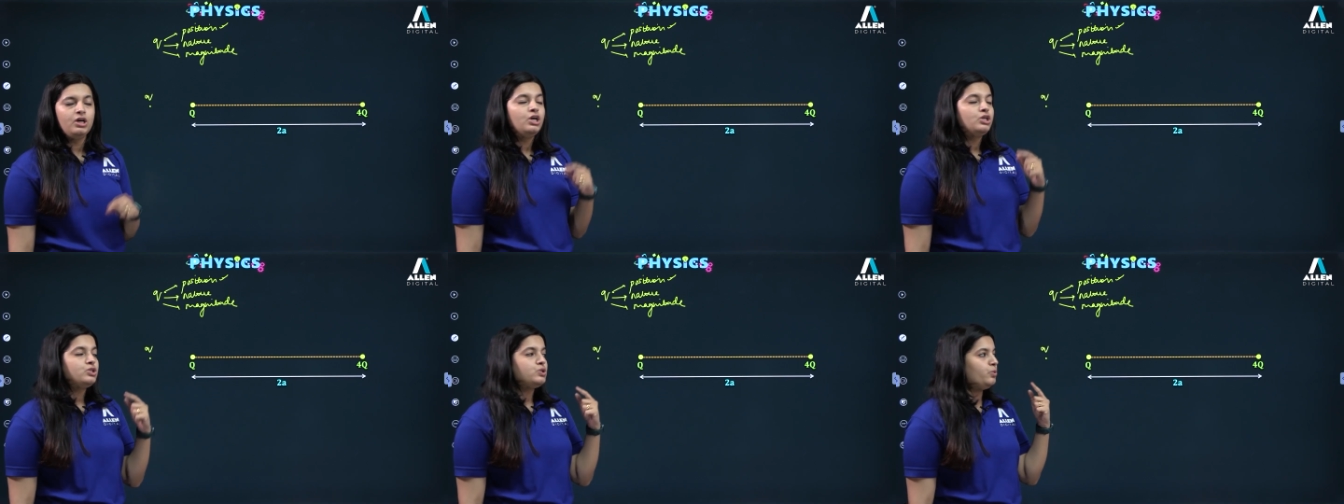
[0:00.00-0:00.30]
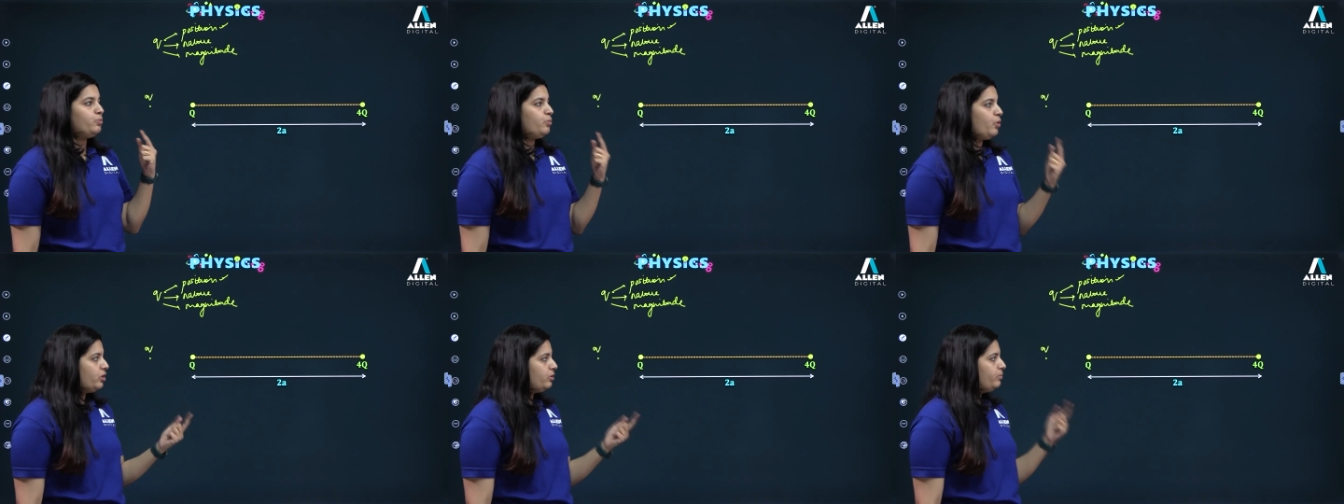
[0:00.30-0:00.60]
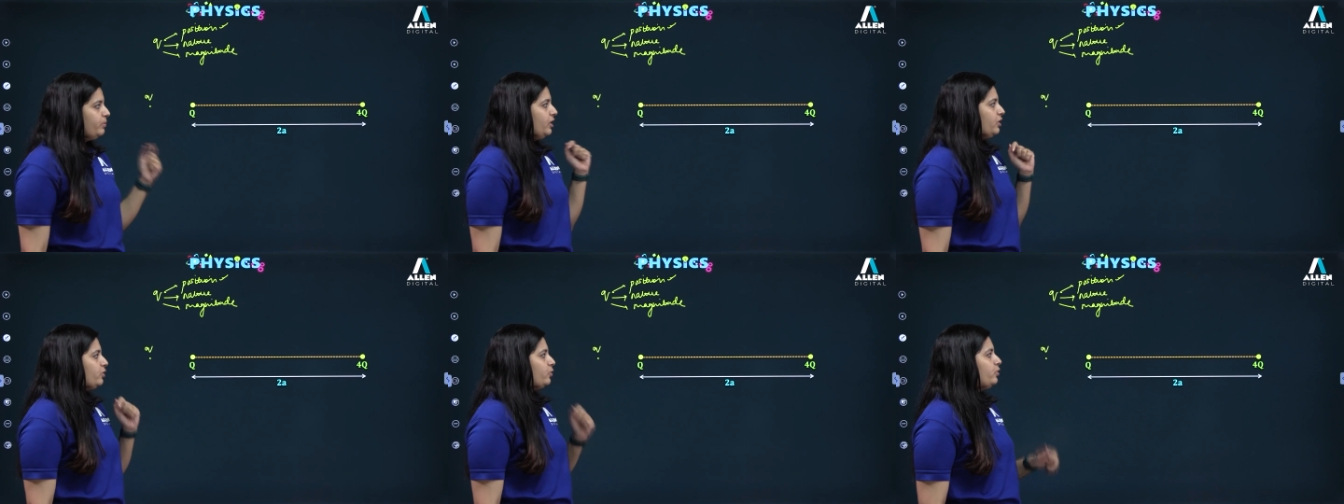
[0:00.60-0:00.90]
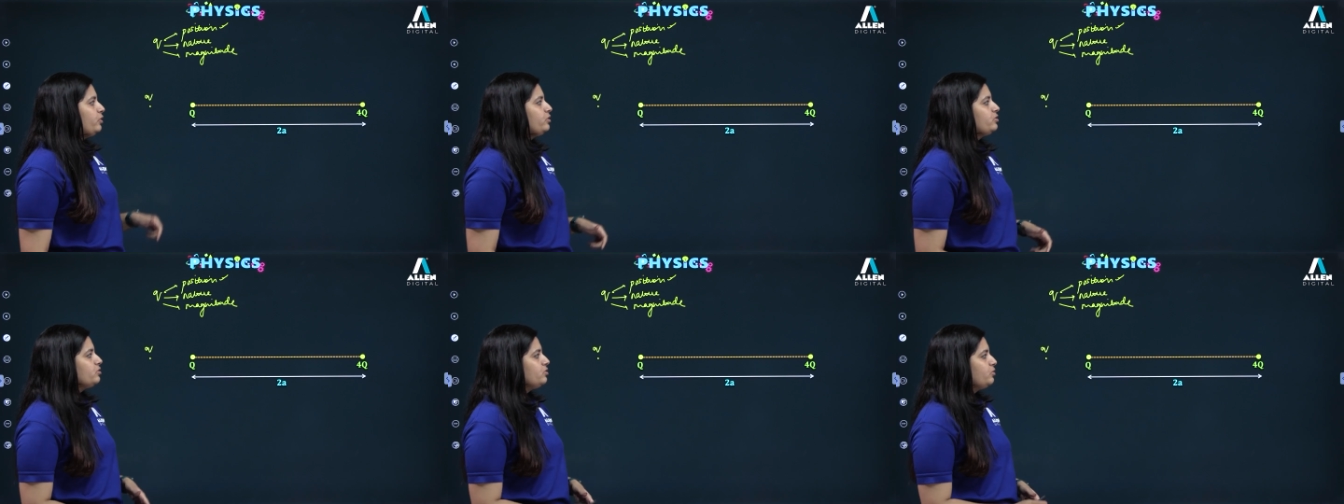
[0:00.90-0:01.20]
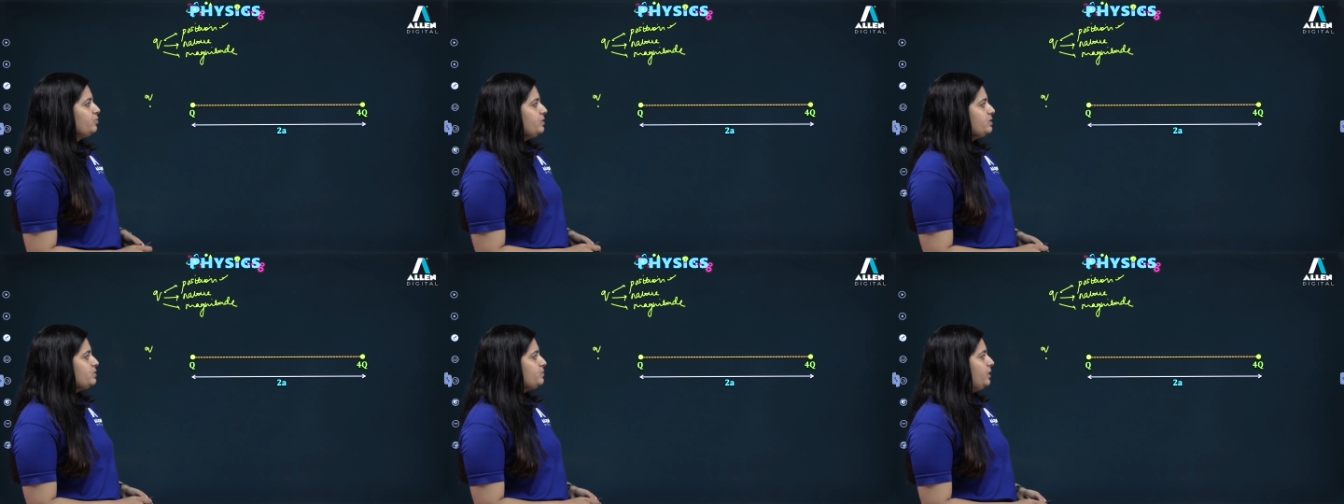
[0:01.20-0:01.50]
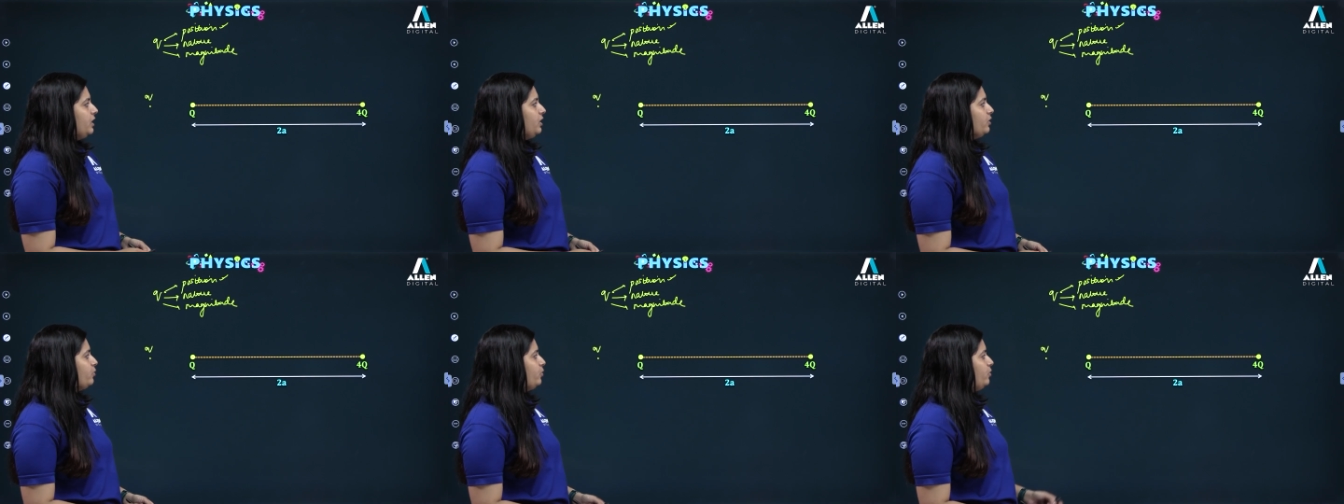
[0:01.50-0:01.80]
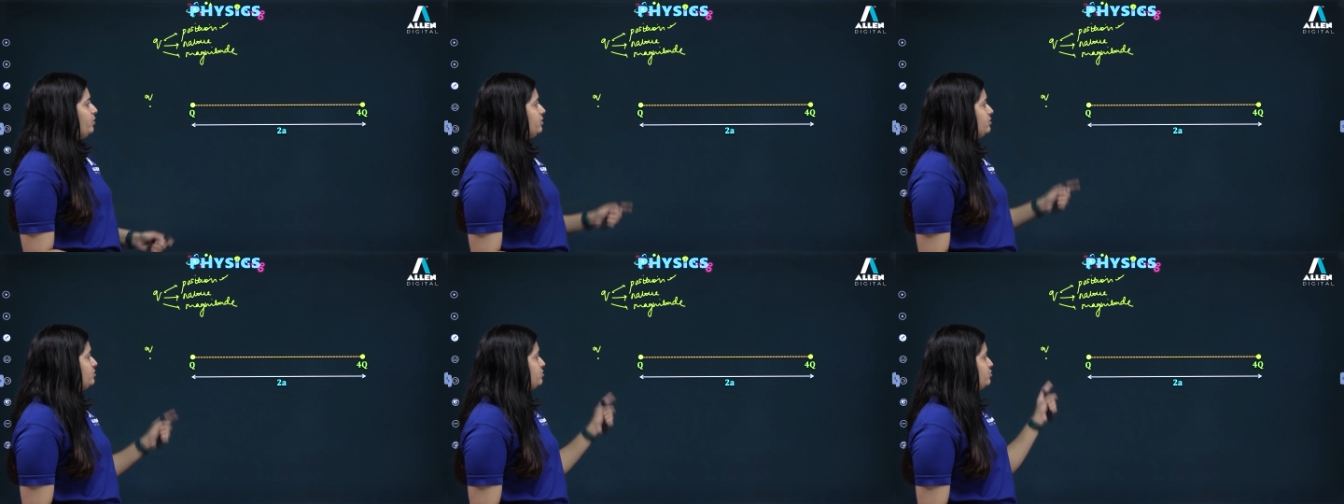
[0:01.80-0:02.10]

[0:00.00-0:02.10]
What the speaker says: So what we are going to do is we are going